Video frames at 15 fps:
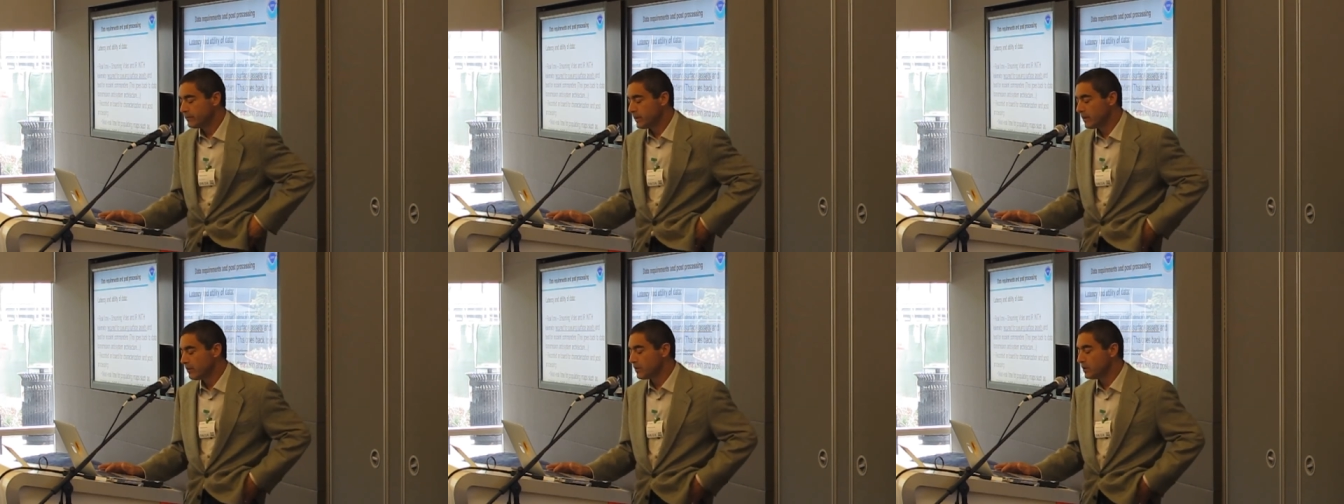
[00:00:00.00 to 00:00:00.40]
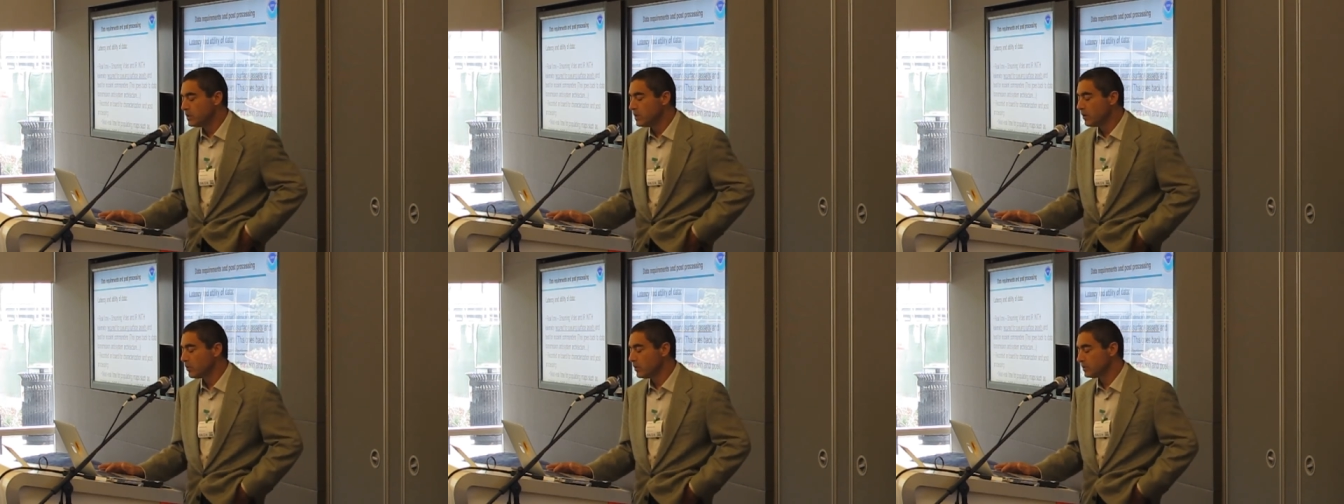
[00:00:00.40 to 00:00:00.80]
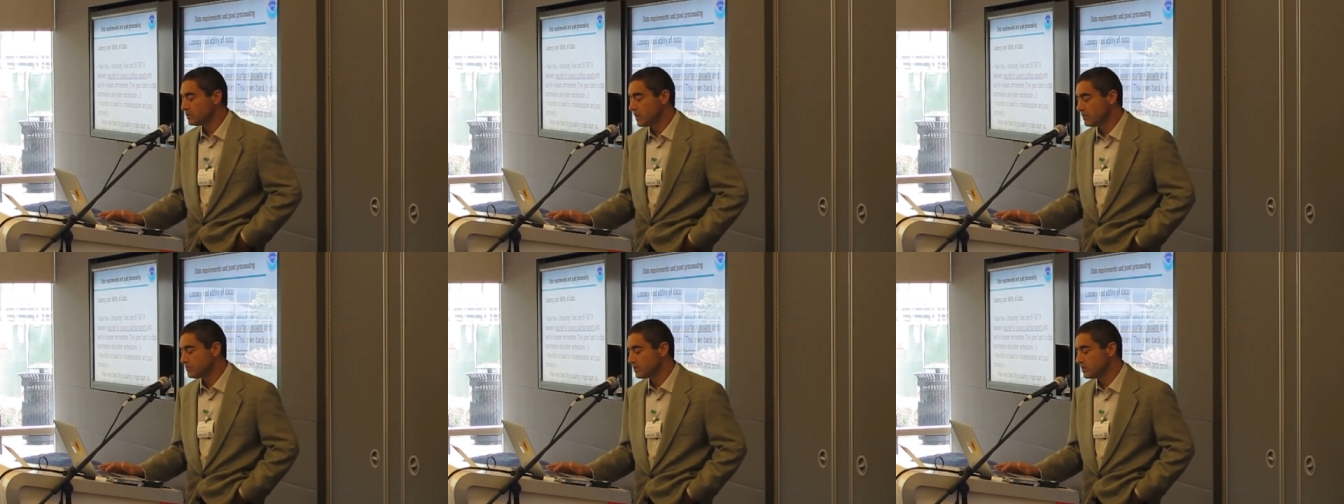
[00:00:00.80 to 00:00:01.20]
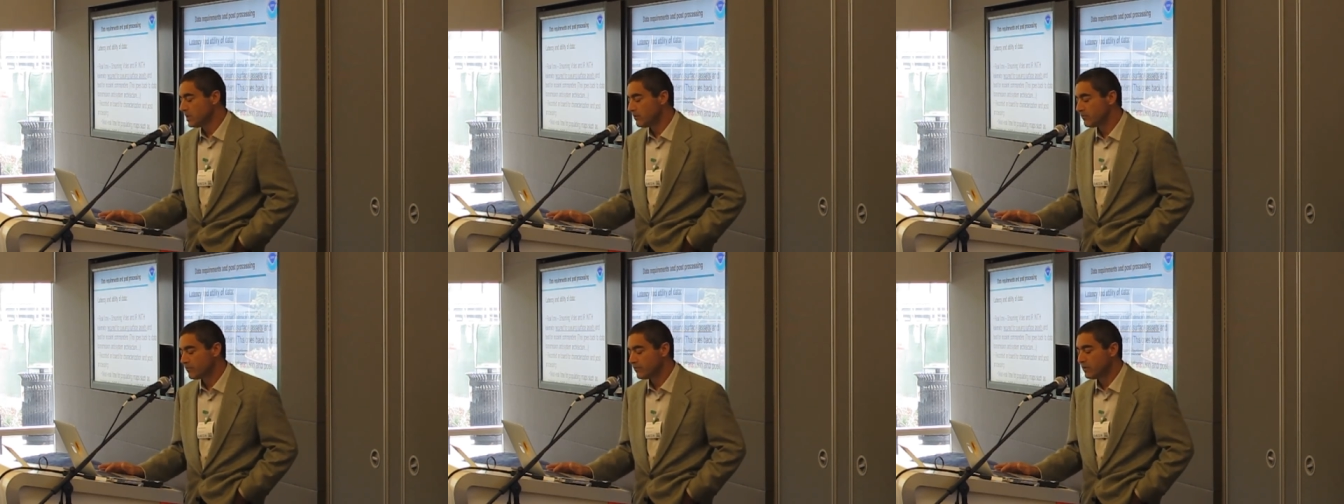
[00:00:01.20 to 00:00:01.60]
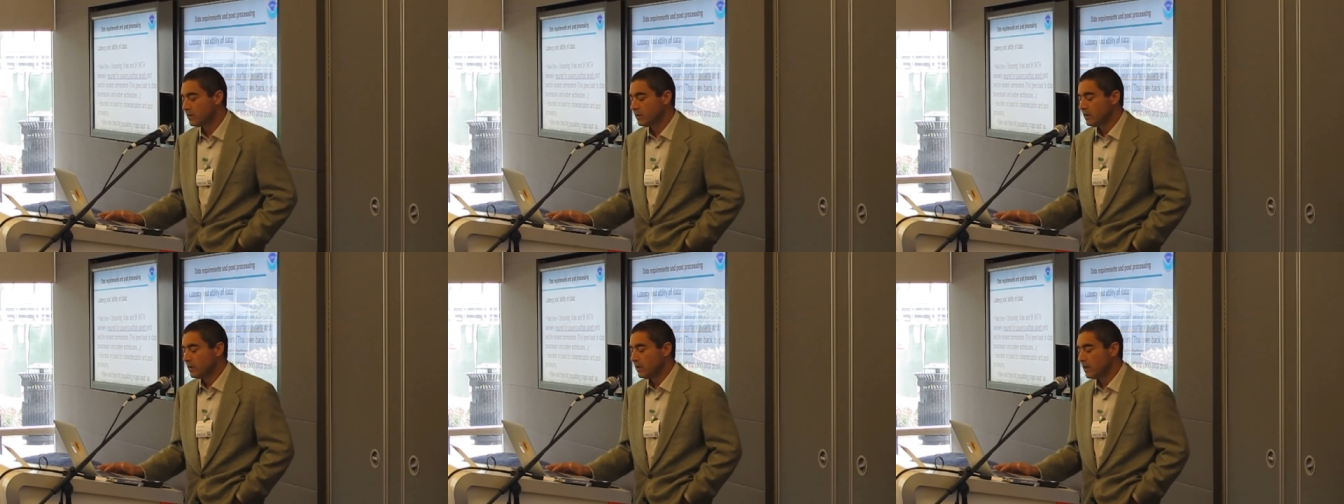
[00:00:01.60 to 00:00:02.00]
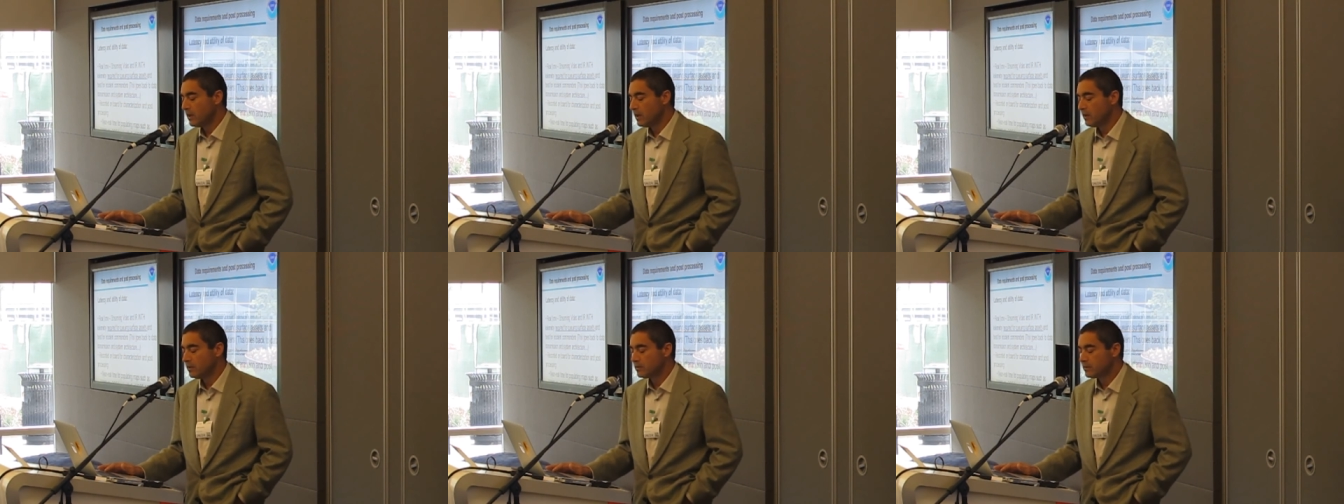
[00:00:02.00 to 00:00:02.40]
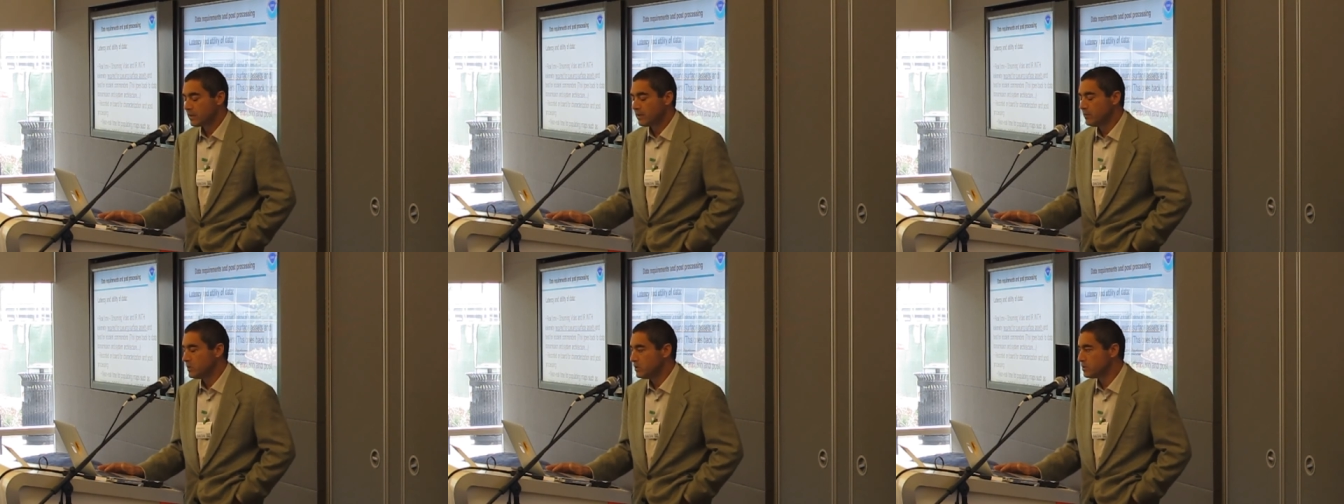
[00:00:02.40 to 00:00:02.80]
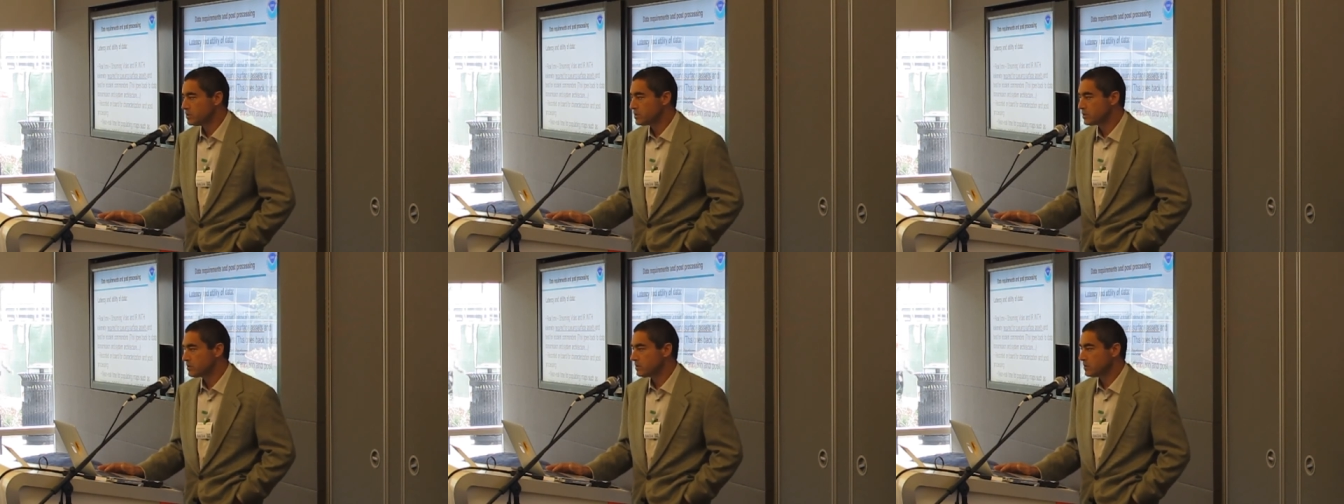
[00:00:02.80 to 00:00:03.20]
And the near real-time stuff can be used